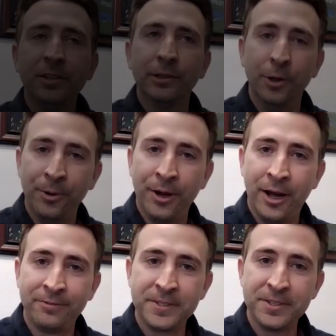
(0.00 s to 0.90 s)
a loan
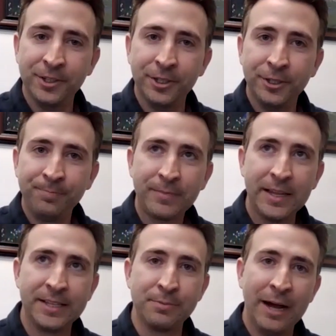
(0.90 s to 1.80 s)
officer,
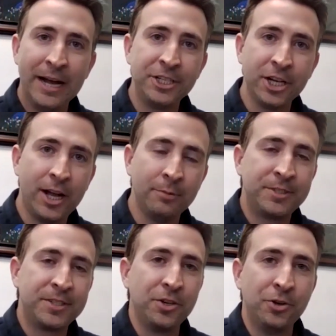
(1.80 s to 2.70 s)
it's my job
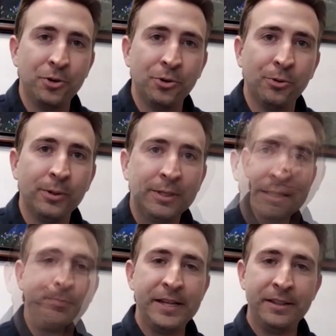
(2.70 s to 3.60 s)
to
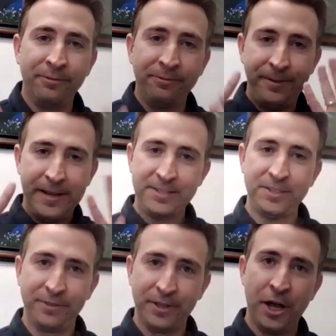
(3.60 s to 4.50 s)
be the face
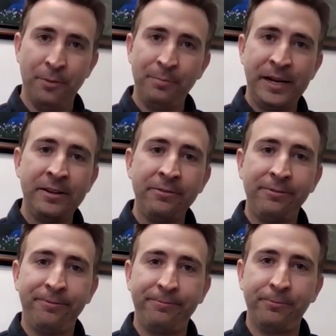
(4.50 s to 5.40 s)
of the company
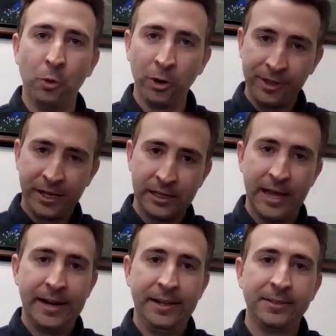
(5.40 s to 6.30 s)
for the client.